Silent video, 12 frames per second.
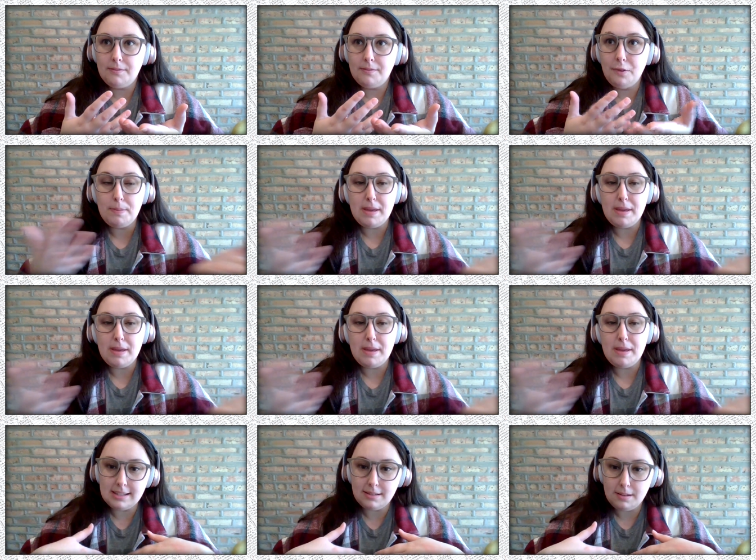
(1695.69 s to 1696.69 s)
for people
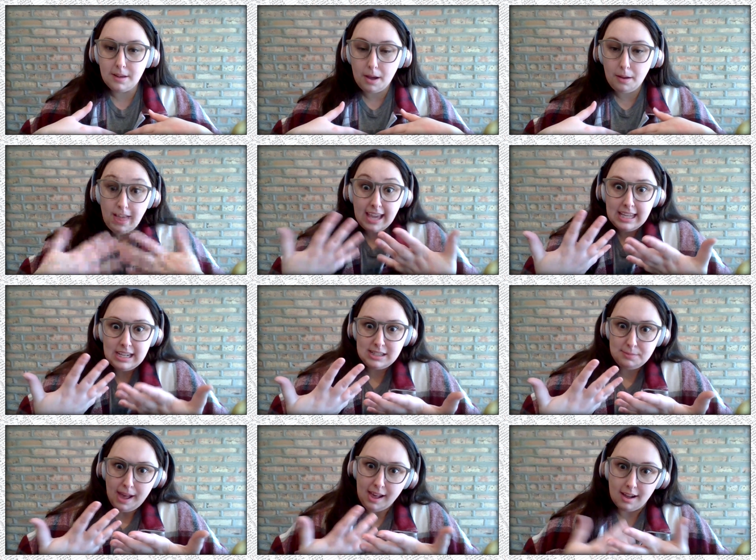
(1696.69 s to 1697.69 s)
to like it
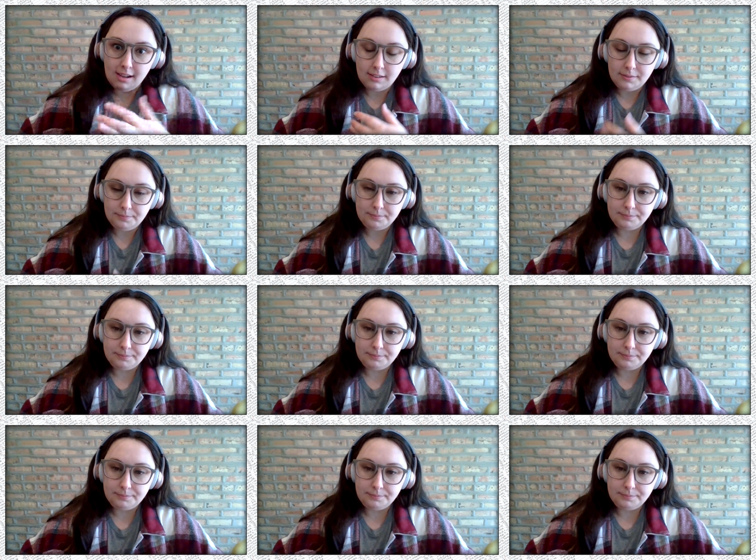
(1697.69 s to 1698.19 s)
as well.